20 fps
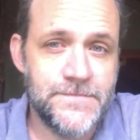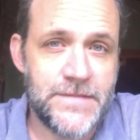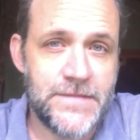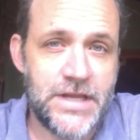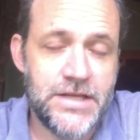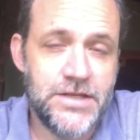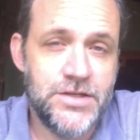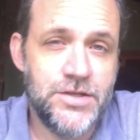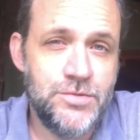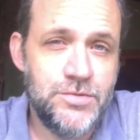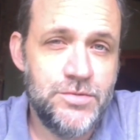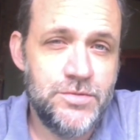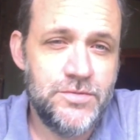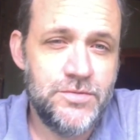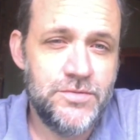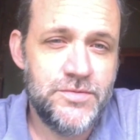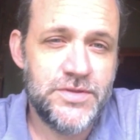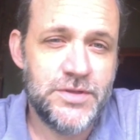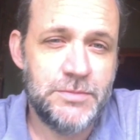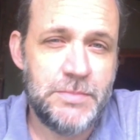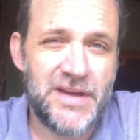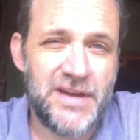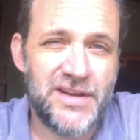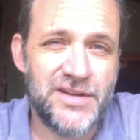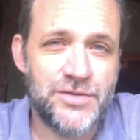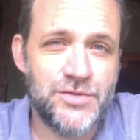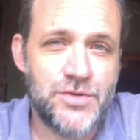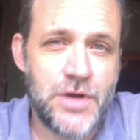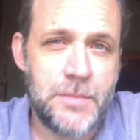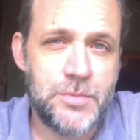News
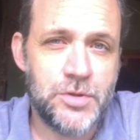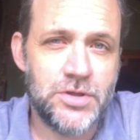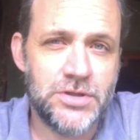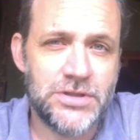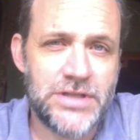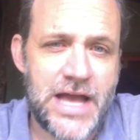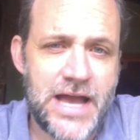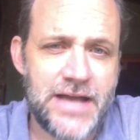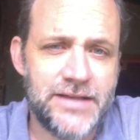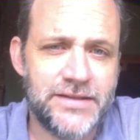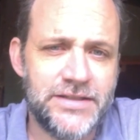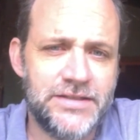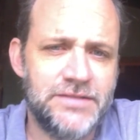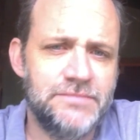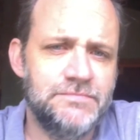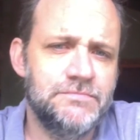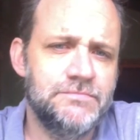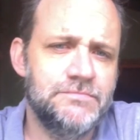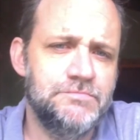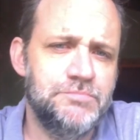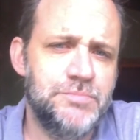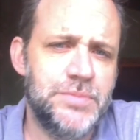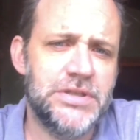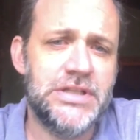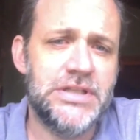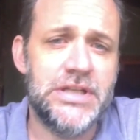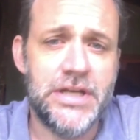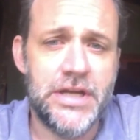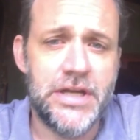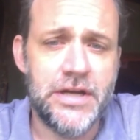about a tropical island
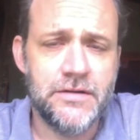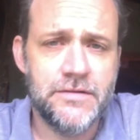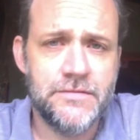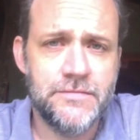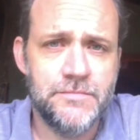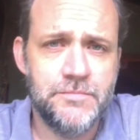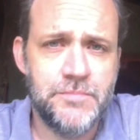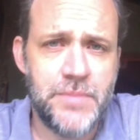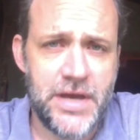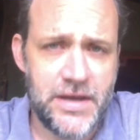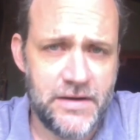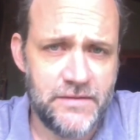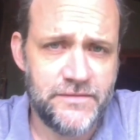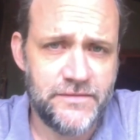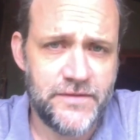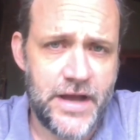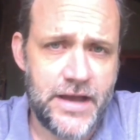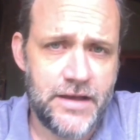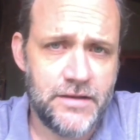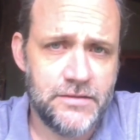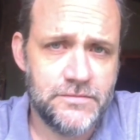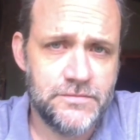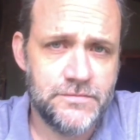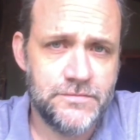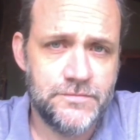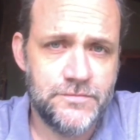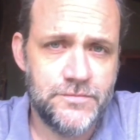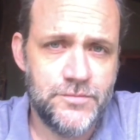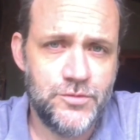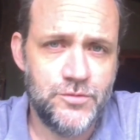billionaire pedophile
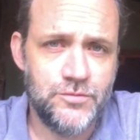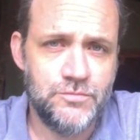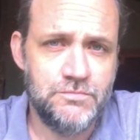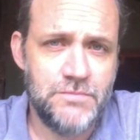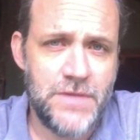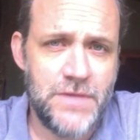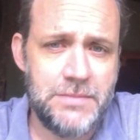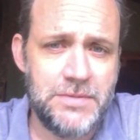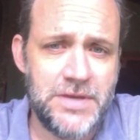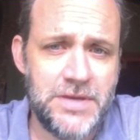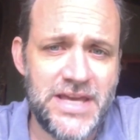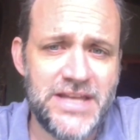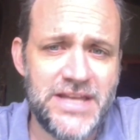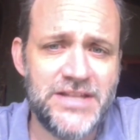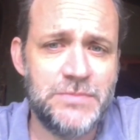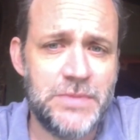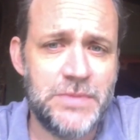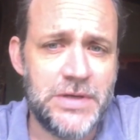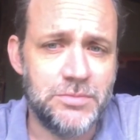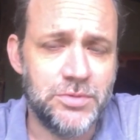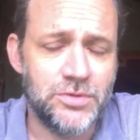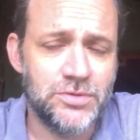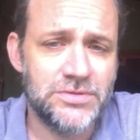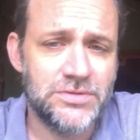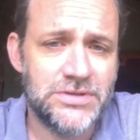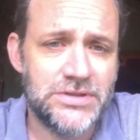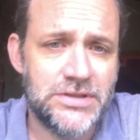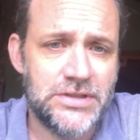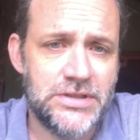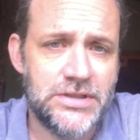who maybe eats people
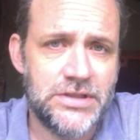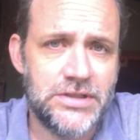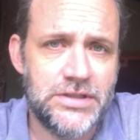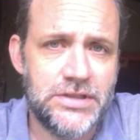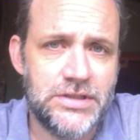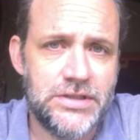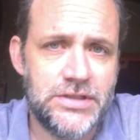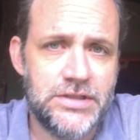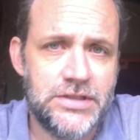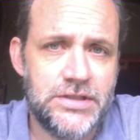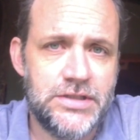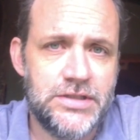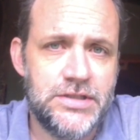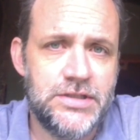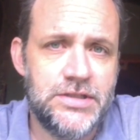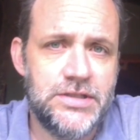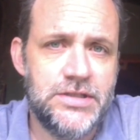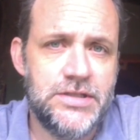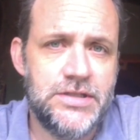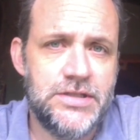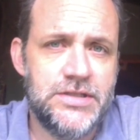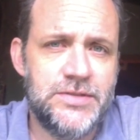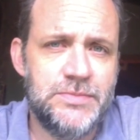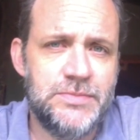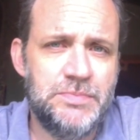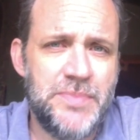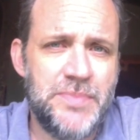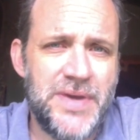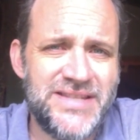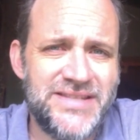is
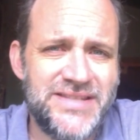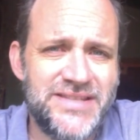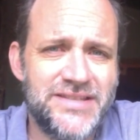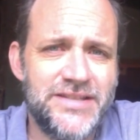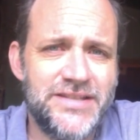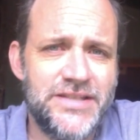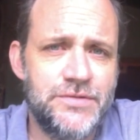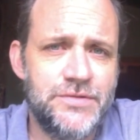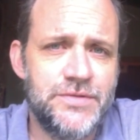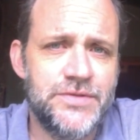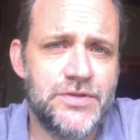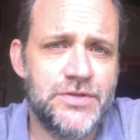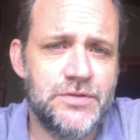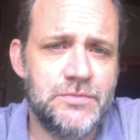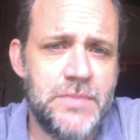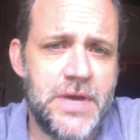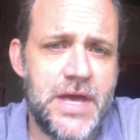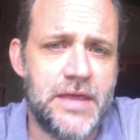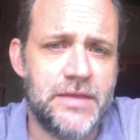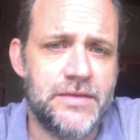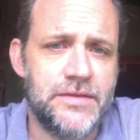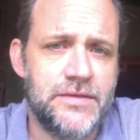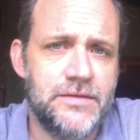basically crystal meth.